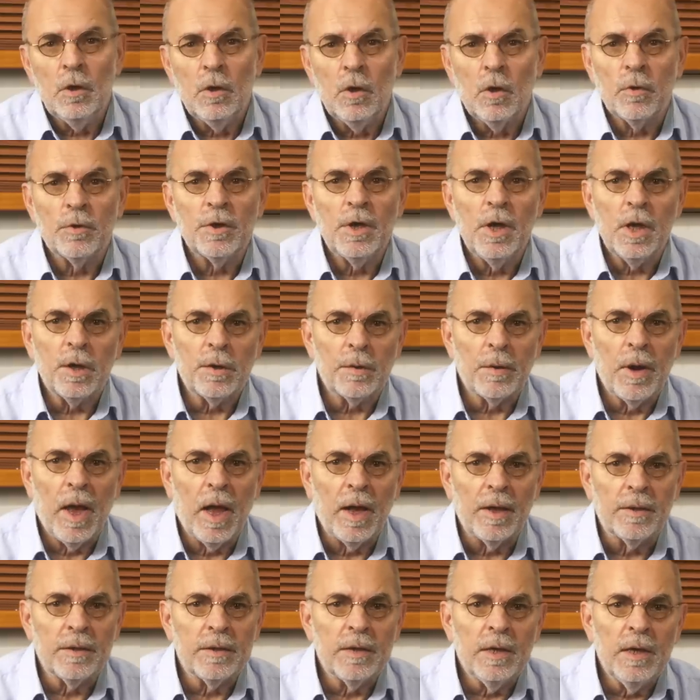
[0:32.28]
On the other
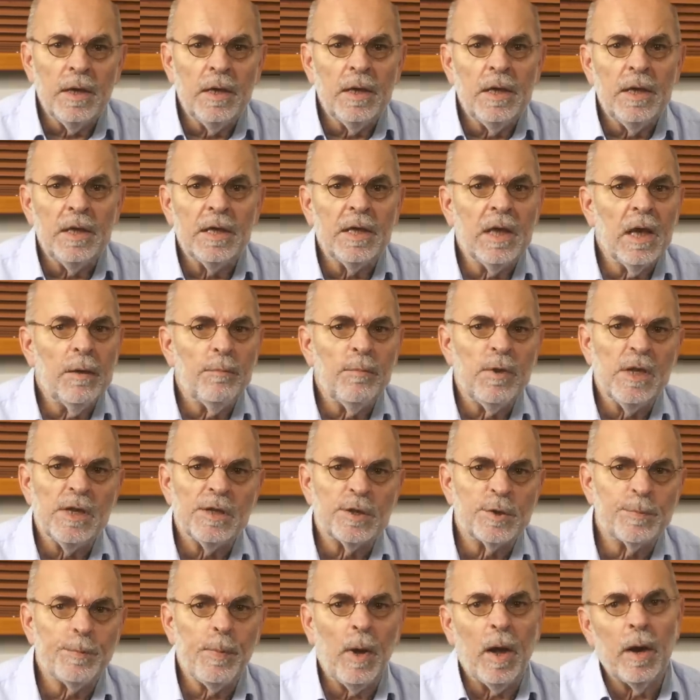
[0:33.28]
hand, it can be
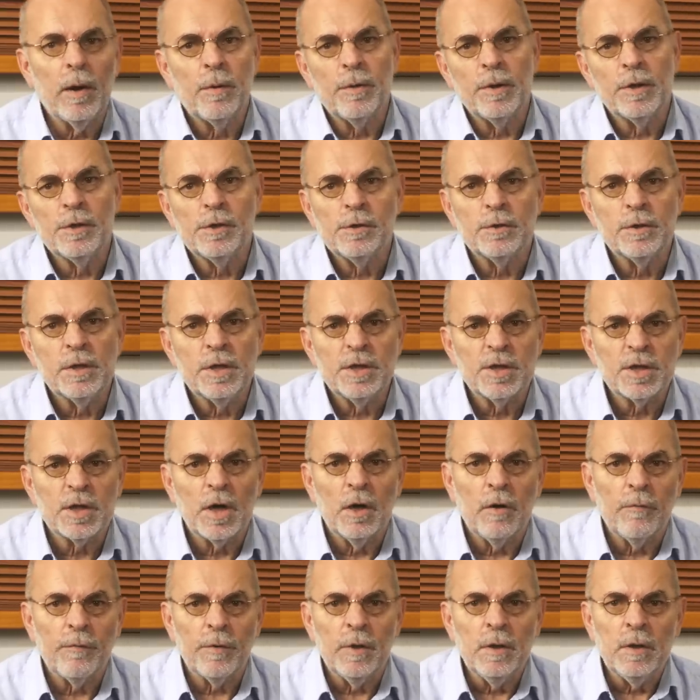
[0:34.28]
inspiring to
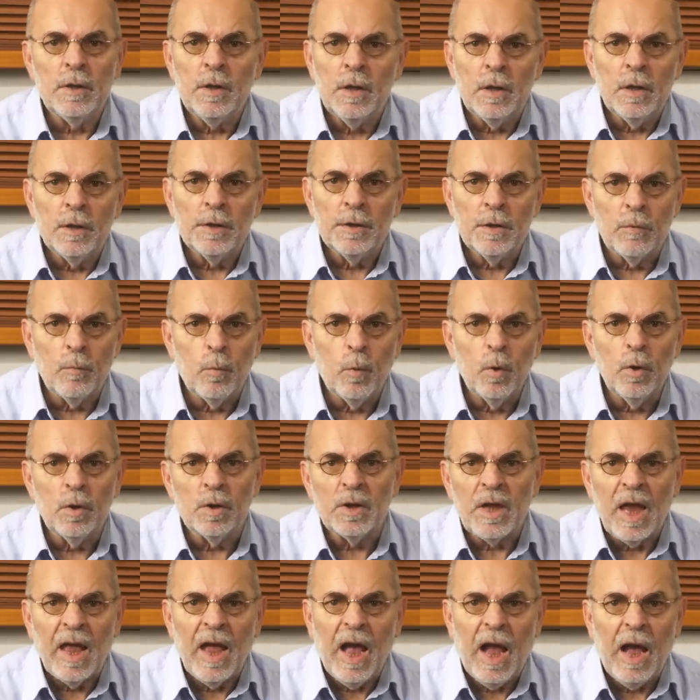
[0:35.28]
discover the
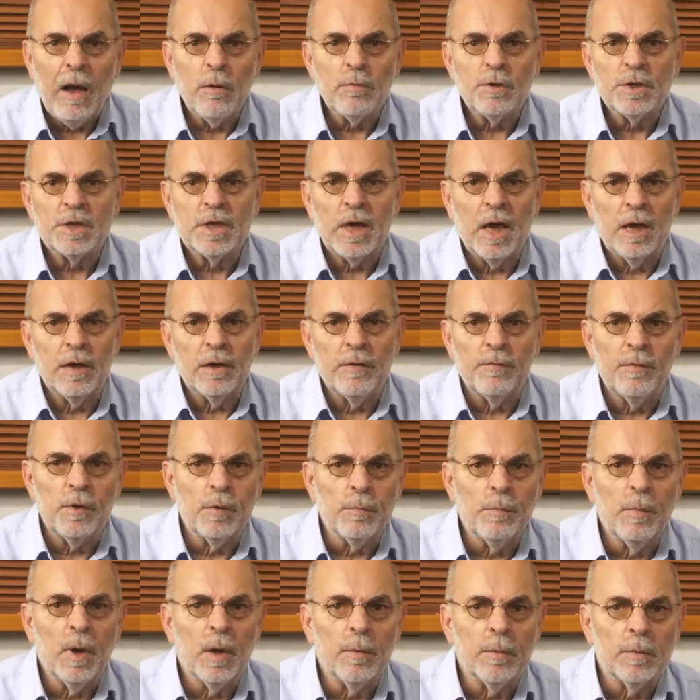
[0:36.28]
world outside of
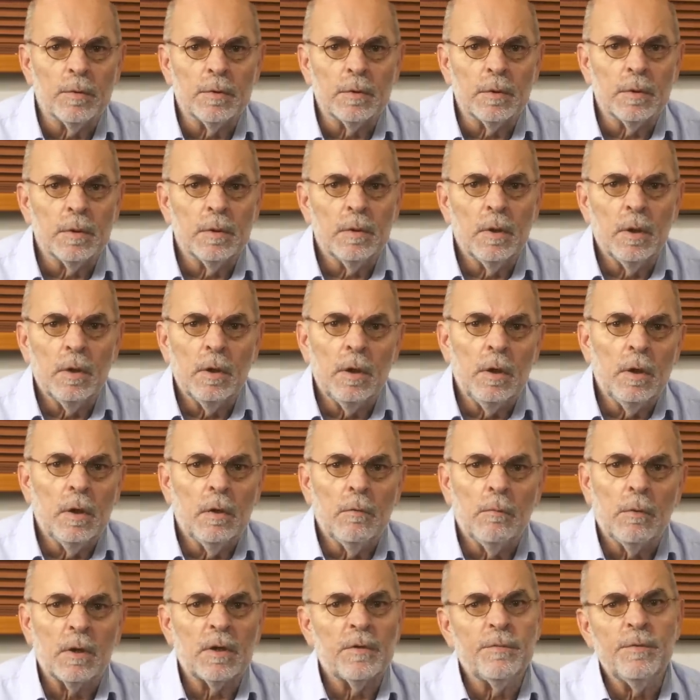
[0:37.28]
your bubble.
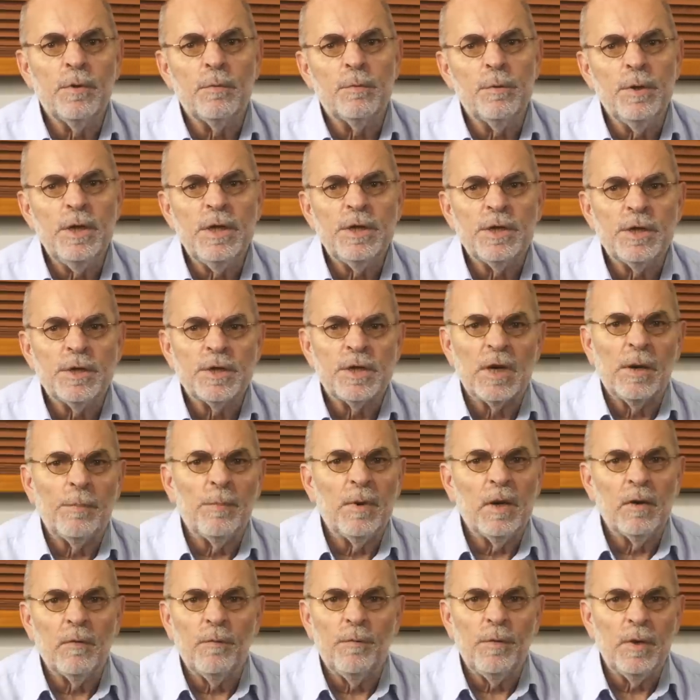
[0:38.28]
One of the reasons I
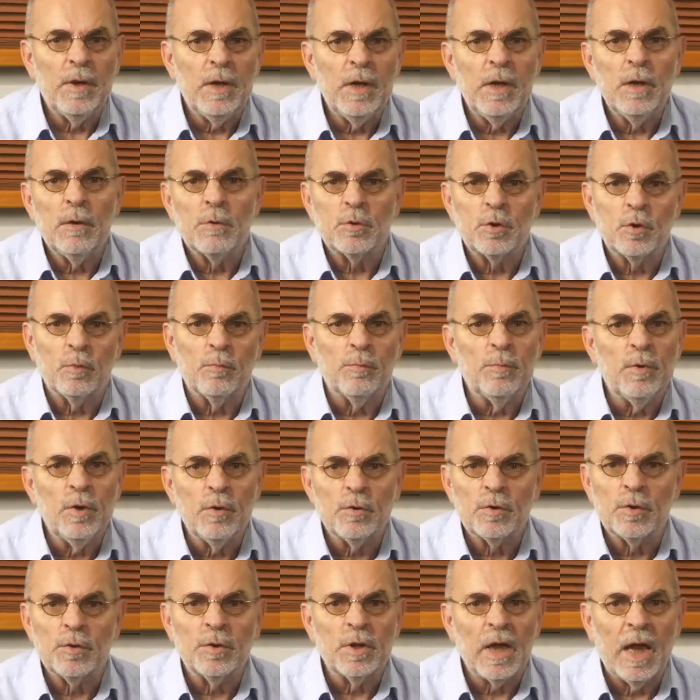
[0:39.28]
make videos on
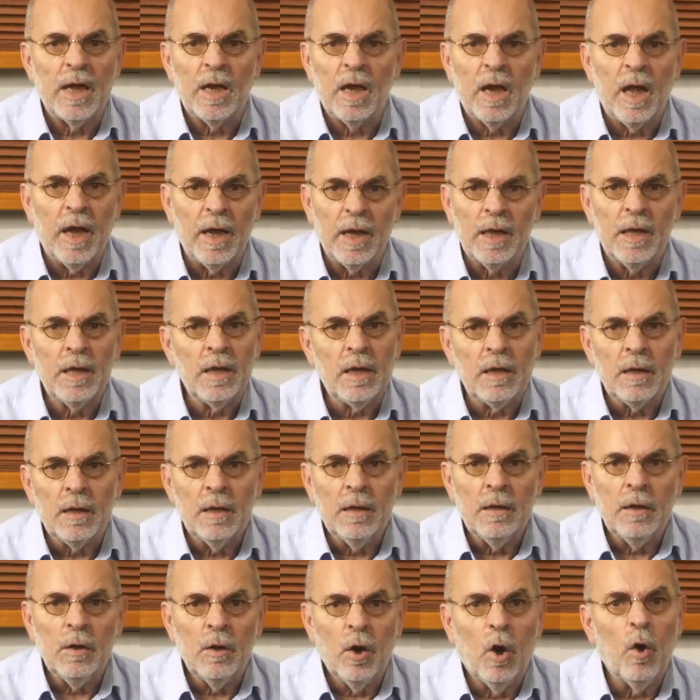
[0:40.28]
music I like,
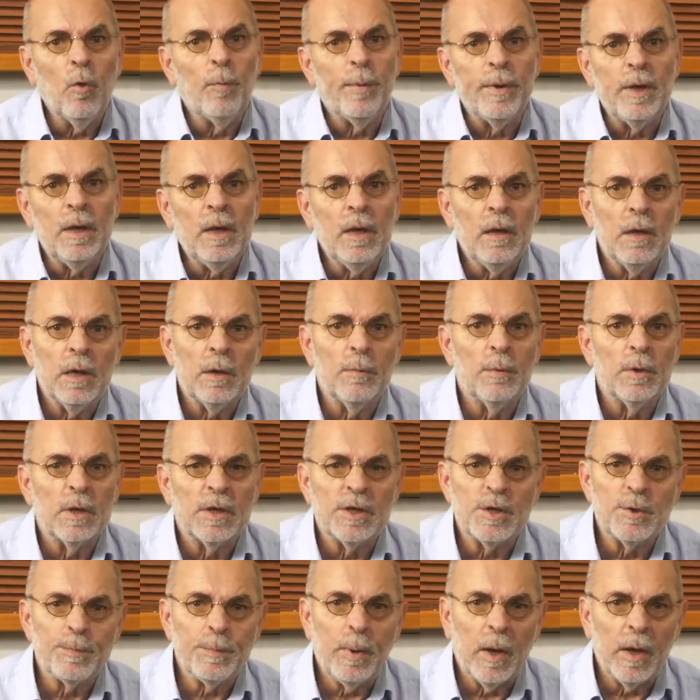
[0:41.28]
hoping it will
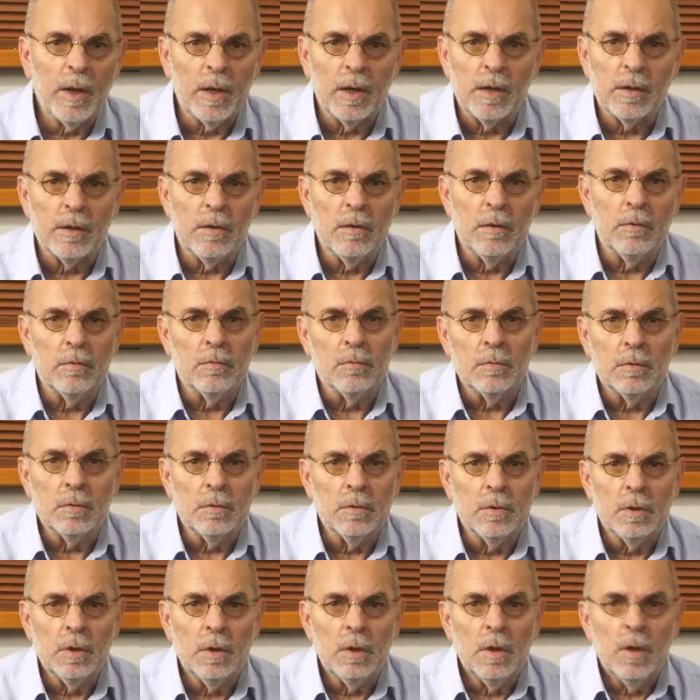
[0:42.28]
inspire you.
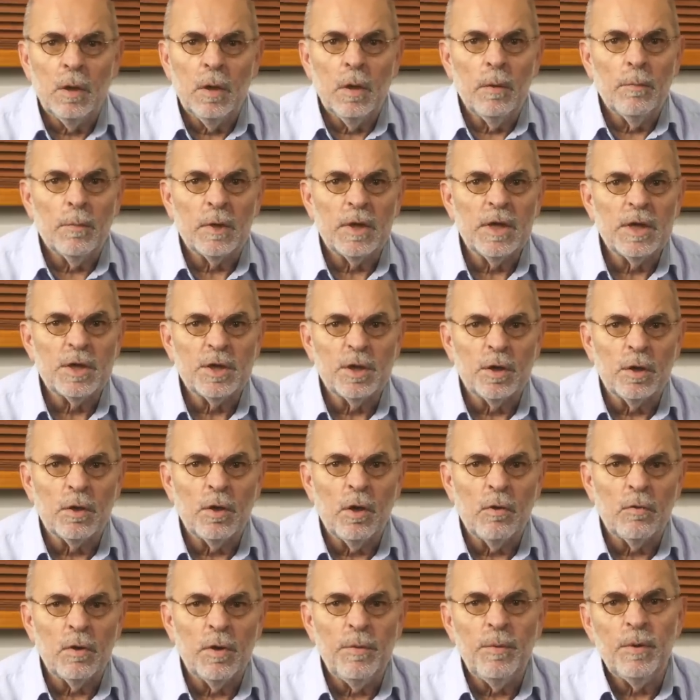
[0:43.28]
But it's not
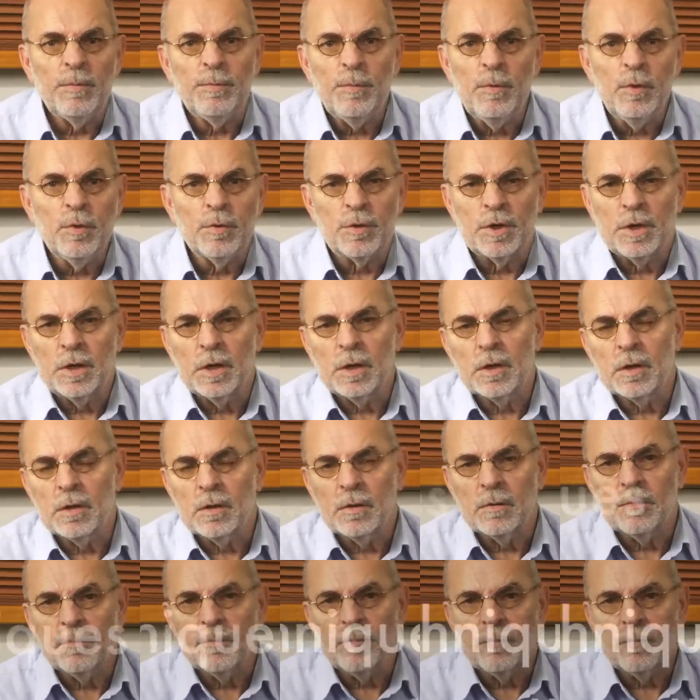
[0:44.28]
only with music.